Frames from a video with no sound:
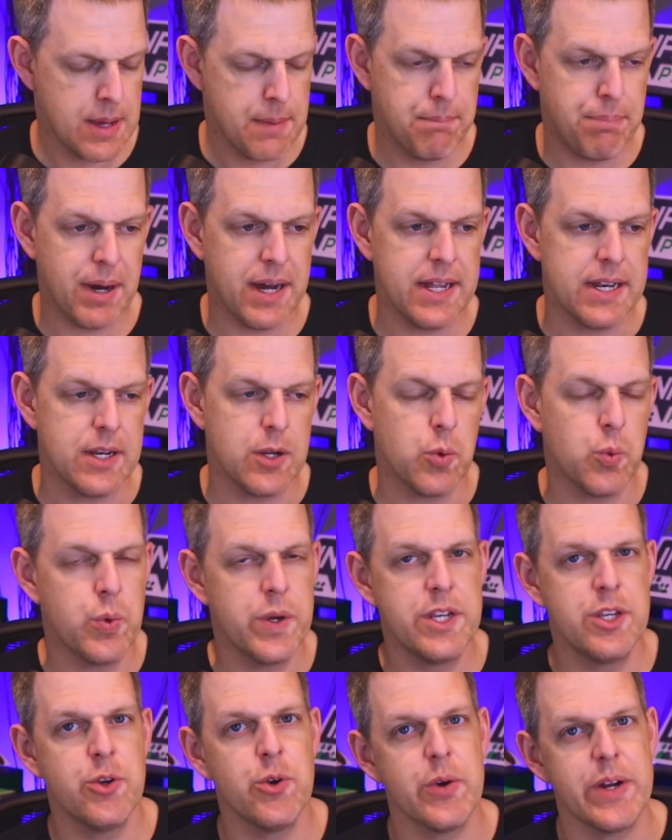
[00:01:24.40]
but
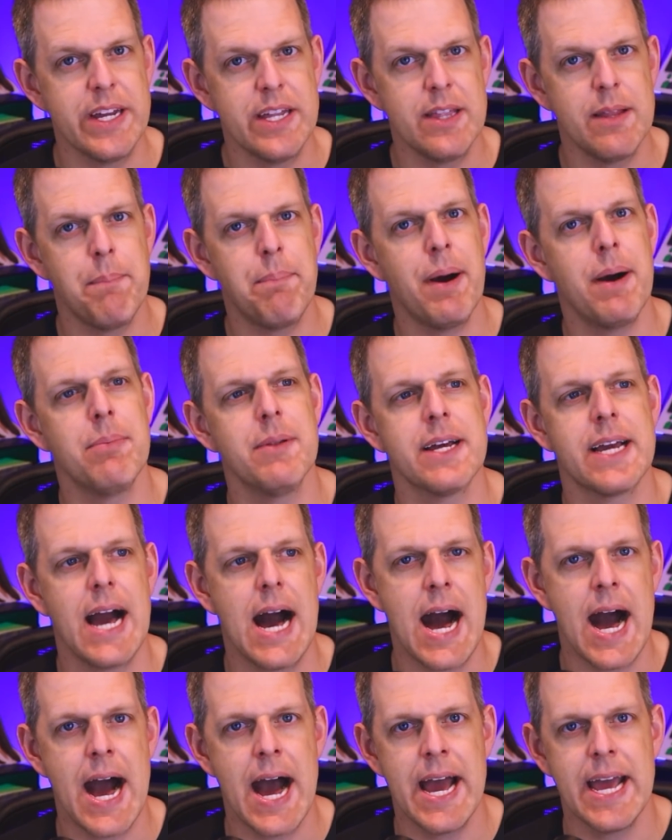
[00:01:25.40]
when you're in the public
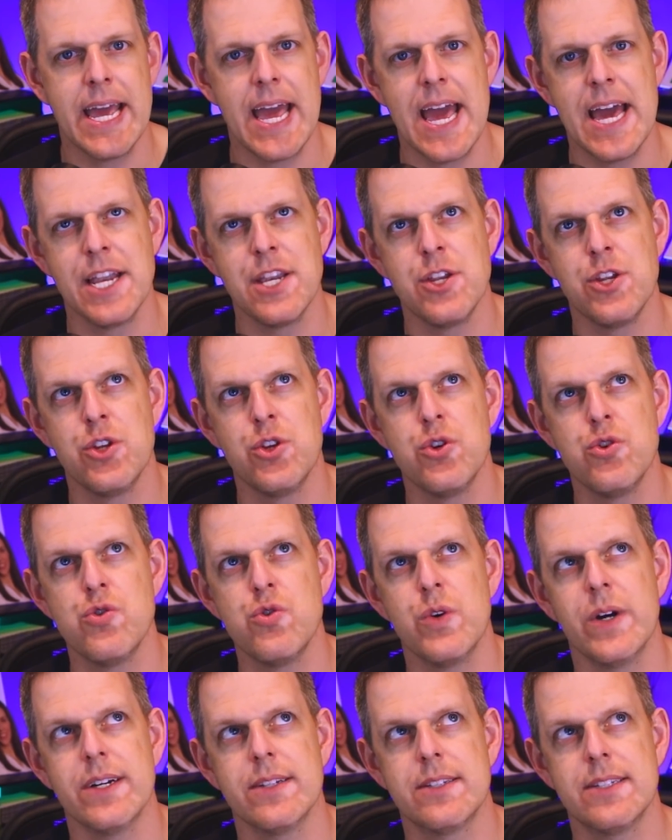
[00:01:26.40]
eye and
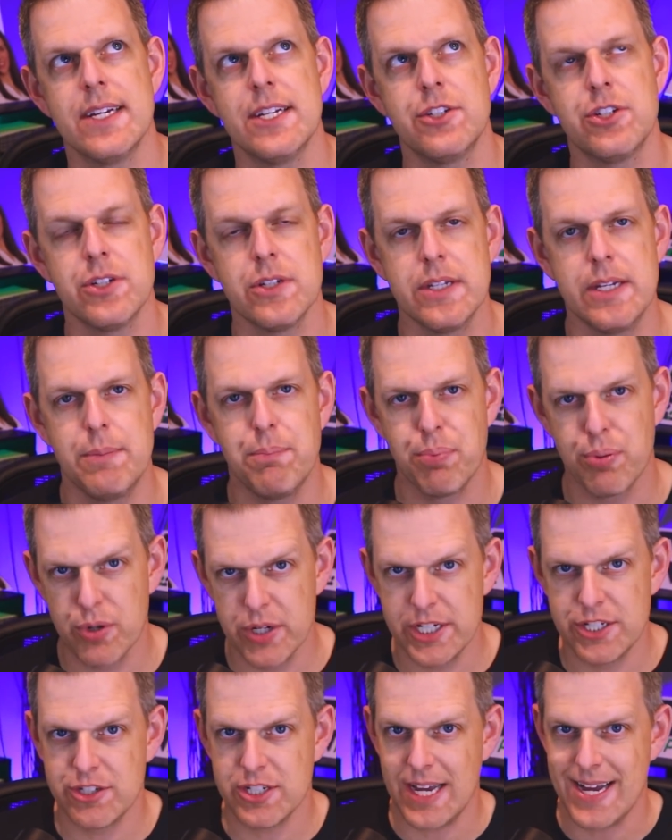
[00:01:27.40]
you essentially
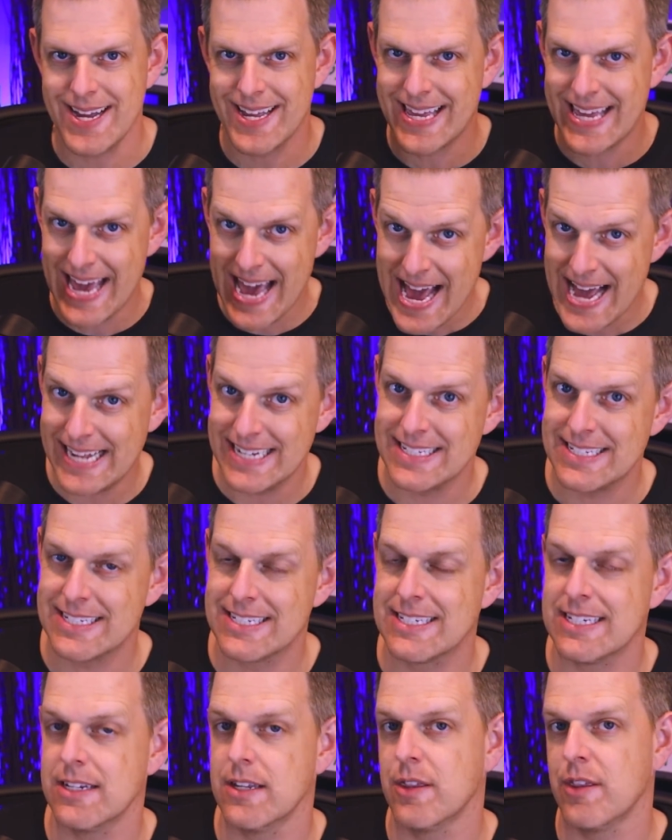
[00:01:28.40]
preach
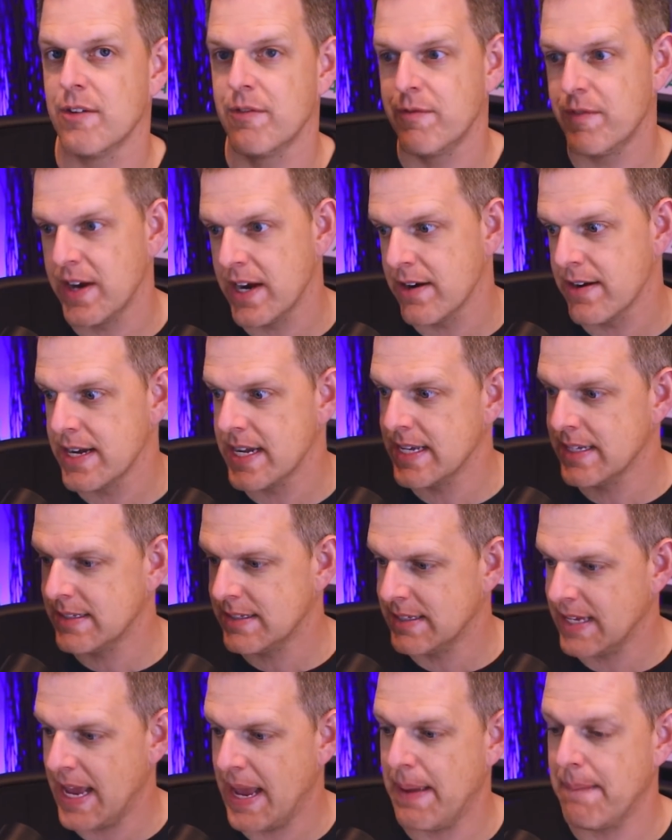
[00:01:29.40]
against the very
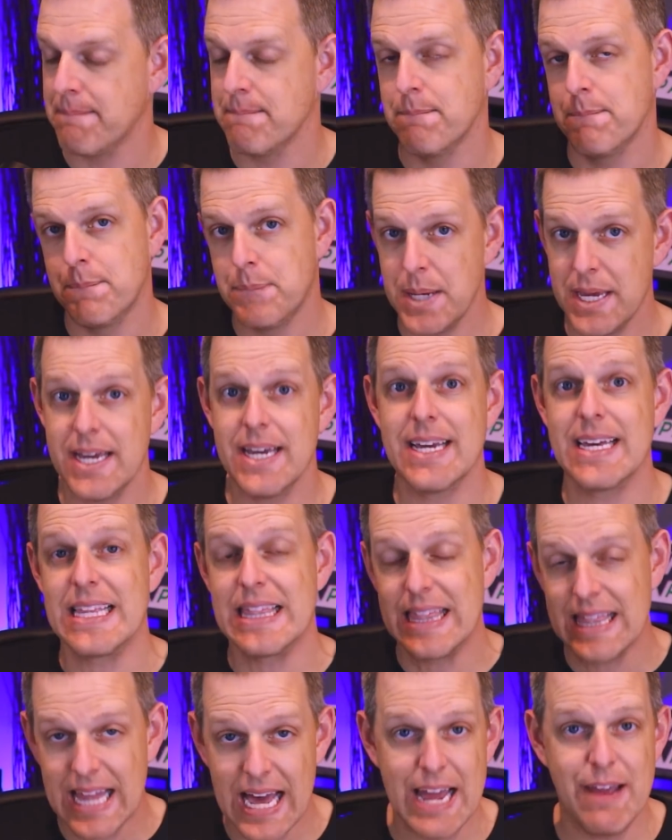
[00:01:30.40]
same big
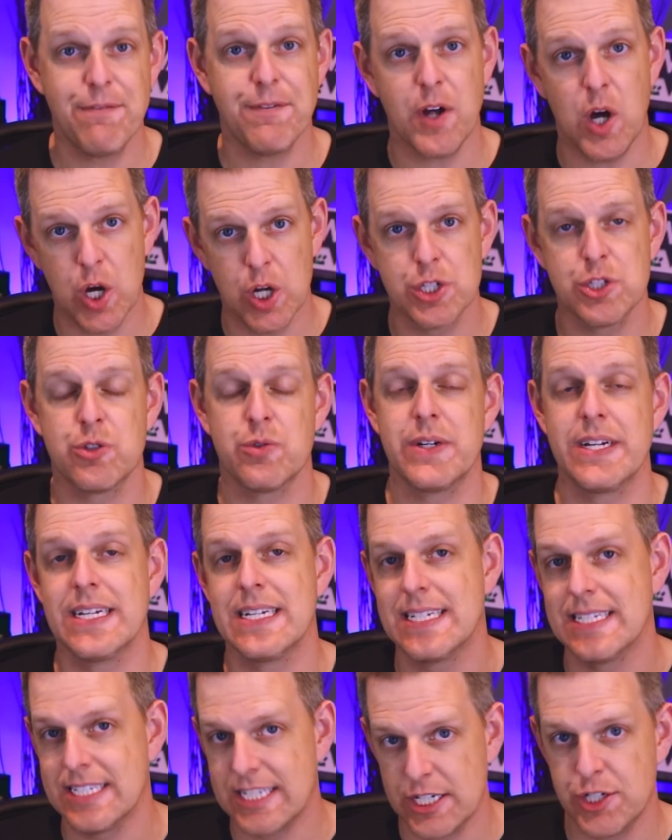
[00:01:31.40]

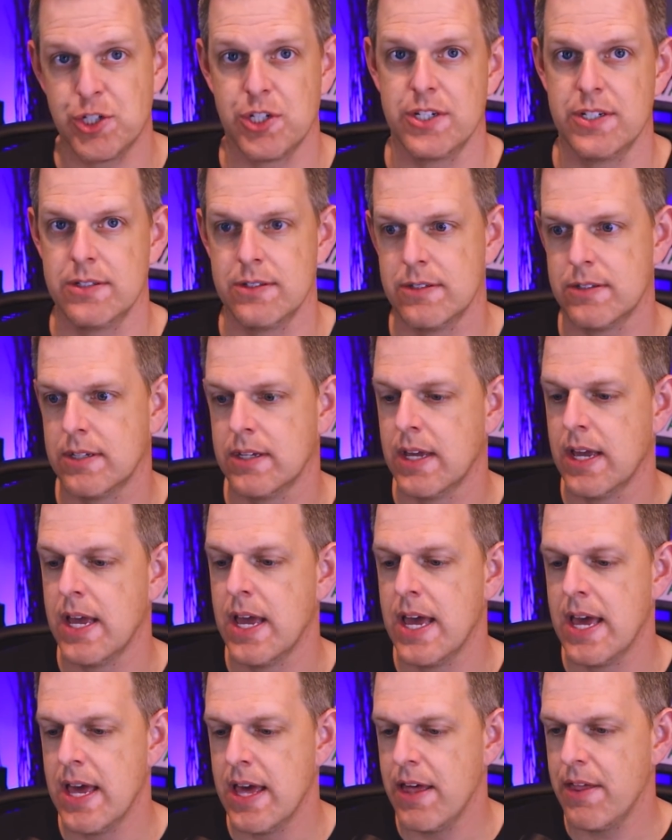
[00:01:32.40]
life-altering decisions
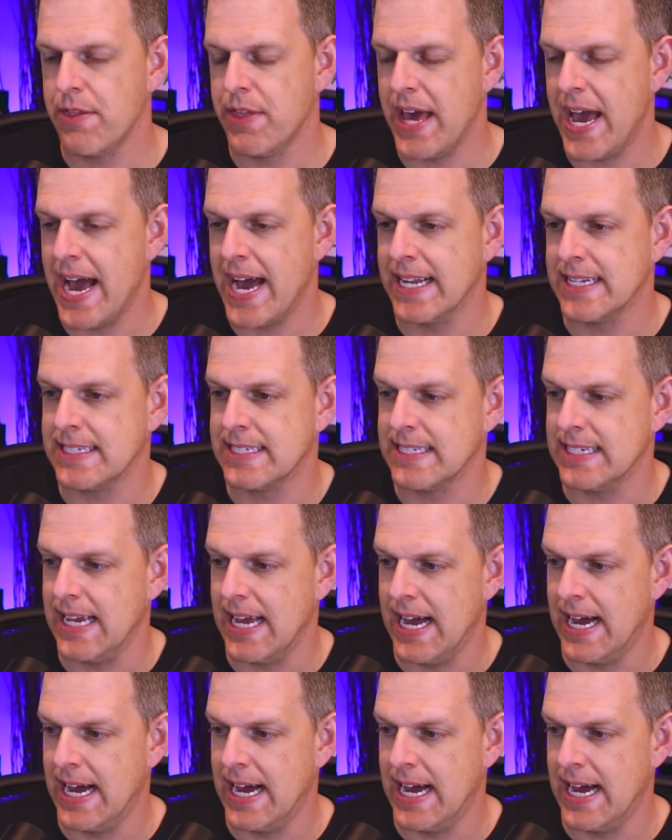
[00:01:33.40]
that